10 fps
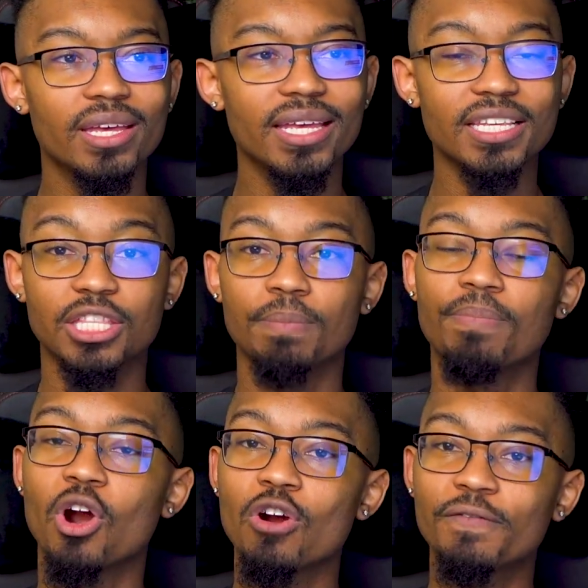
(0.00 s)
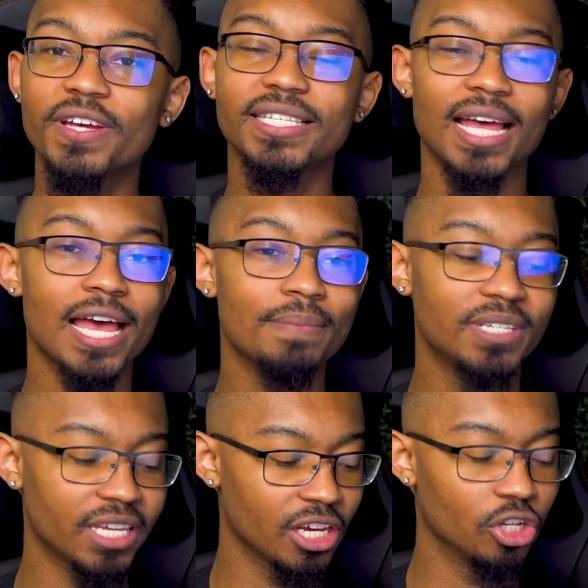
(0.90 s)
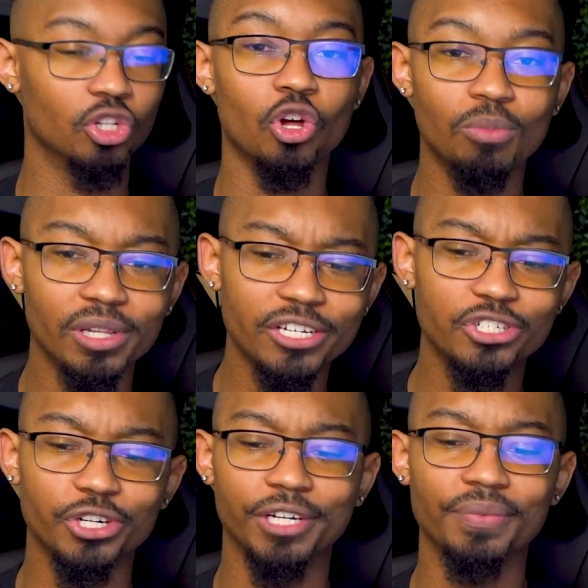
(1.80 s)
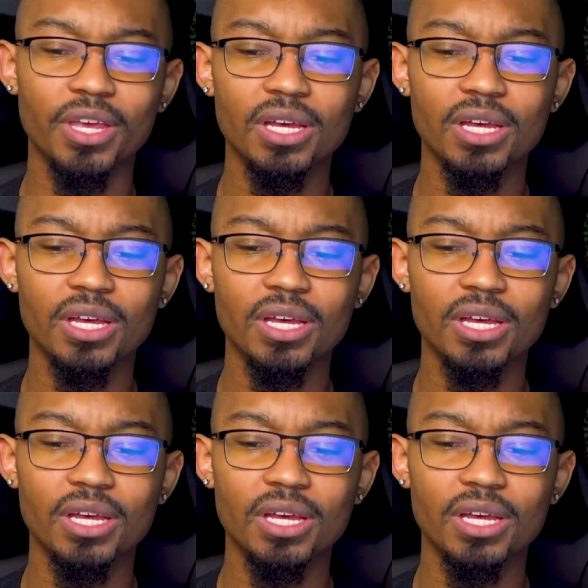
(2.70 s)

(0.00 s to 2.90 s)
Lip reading: is the perfect time to get global entry,